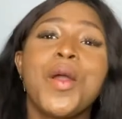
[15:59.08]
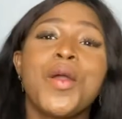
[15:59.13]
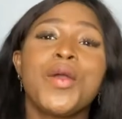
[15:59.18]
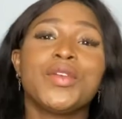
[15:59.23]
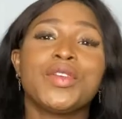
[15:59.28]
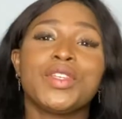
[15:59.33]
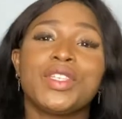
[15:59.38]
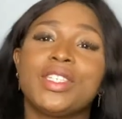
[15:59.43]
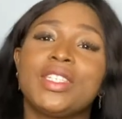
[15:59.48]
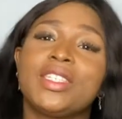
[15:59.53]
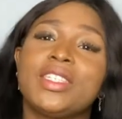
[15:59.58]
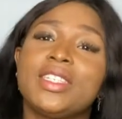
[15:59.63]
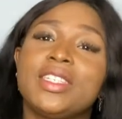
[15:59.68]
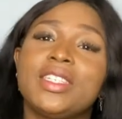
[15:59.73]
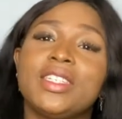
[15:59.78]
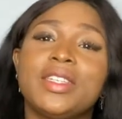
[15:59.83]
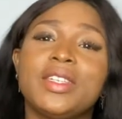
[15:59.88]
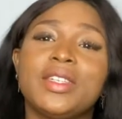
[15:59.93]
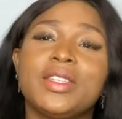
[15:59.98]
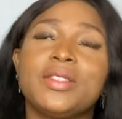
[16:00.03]

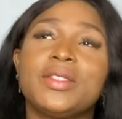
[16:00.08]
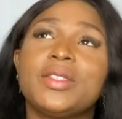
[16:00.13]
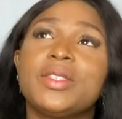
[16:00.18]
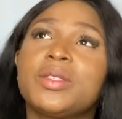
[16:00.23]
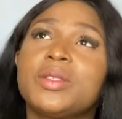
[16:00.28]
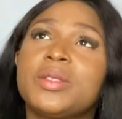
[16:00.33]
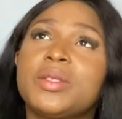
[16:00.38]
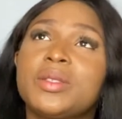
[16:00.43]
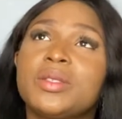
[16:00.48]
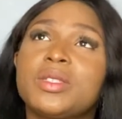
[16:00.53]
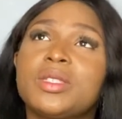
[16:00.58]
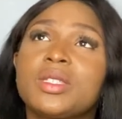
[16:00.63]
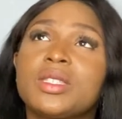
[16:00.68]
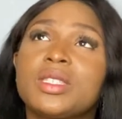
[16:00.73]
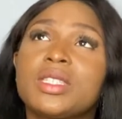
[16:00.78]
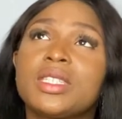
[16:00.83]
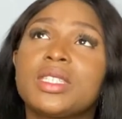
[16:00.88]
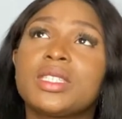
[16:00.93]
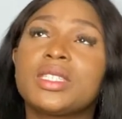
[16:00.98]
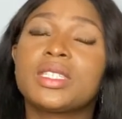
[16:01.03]
she
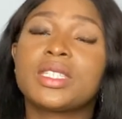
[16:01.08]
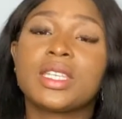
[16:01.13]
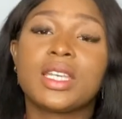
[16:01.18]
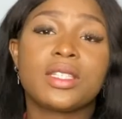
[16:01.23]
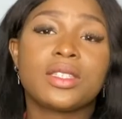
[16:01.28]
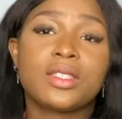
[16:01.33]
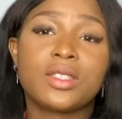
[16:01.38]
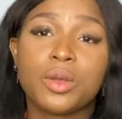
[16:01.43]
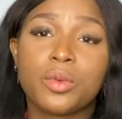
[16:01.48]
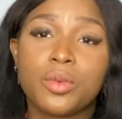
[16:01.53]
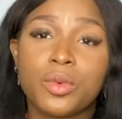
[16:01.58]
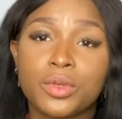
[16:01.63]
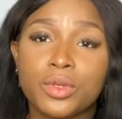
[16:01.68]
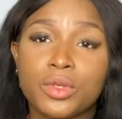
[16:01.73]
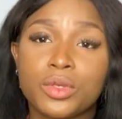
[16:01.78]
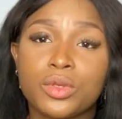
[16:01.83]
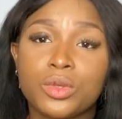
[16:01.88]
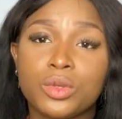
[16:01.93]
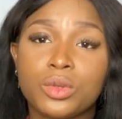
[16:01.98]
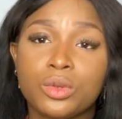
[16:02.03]
sent someone to
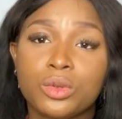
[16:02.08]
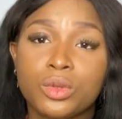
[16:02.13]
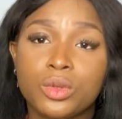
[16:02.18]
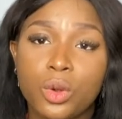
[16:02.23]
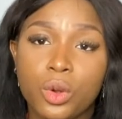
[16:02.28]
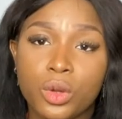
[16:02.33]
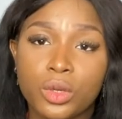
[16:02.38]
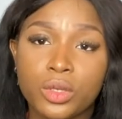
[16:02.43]
talk